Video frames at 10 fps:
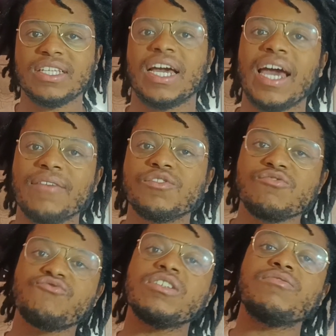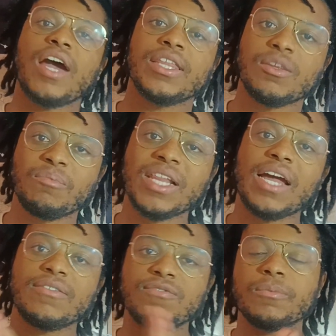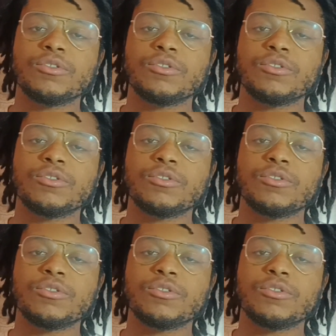I have to rewrite the plan from